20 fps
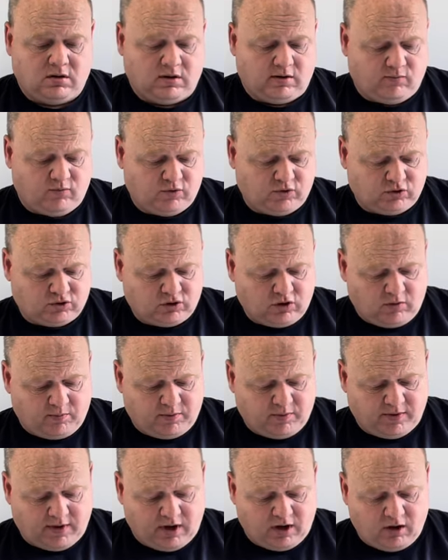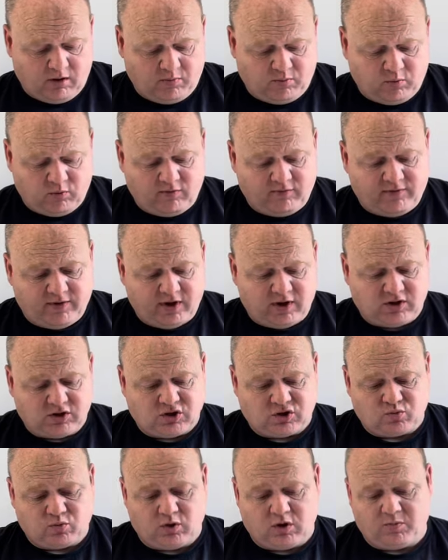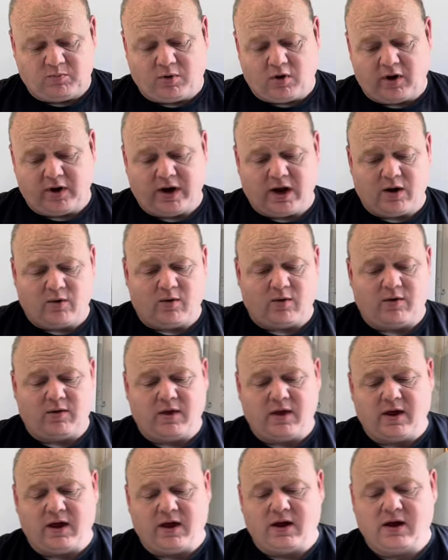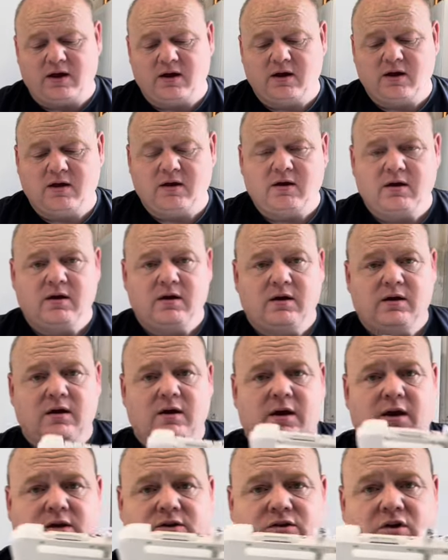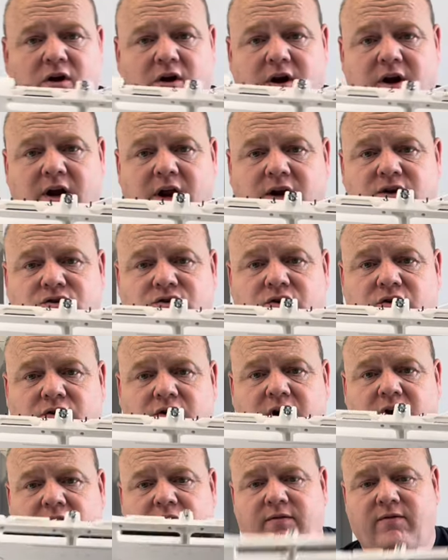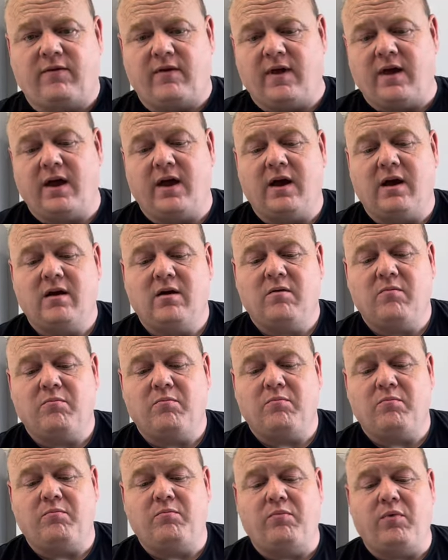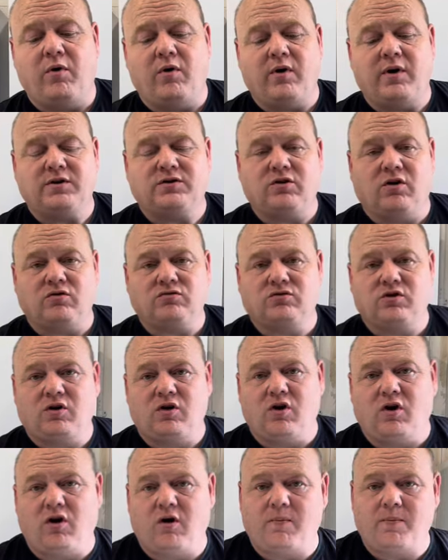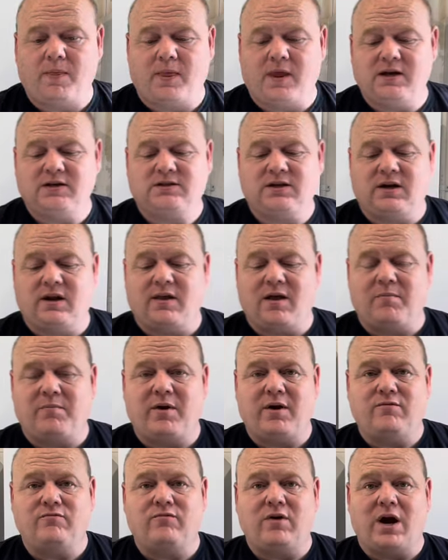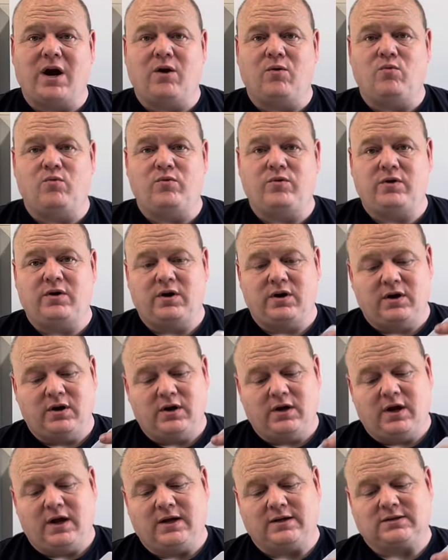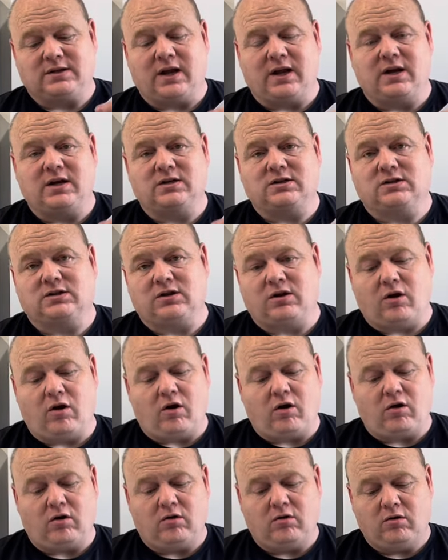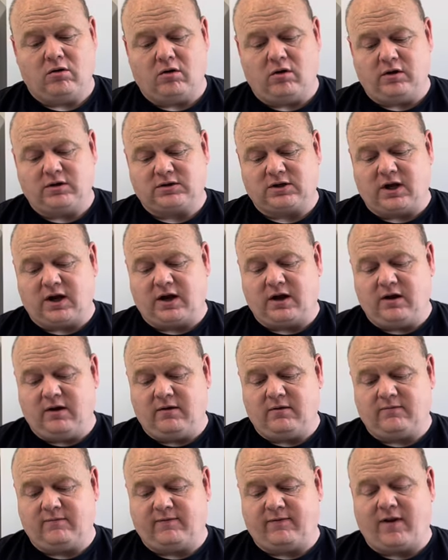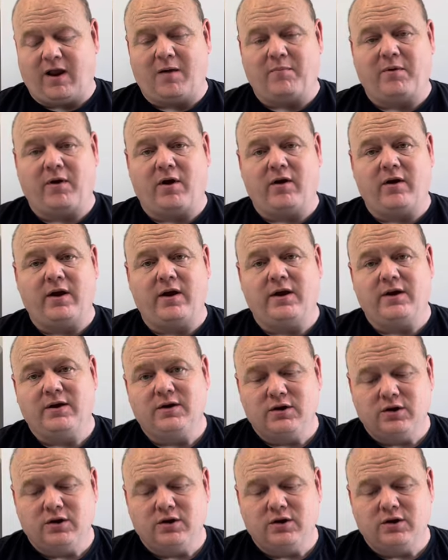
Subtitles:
If we just open that up, one thing I just will point out on there, it's got a connection underneath there, but it's also got, instead of that being round, it's like a slot, or it's like a flat bit on it.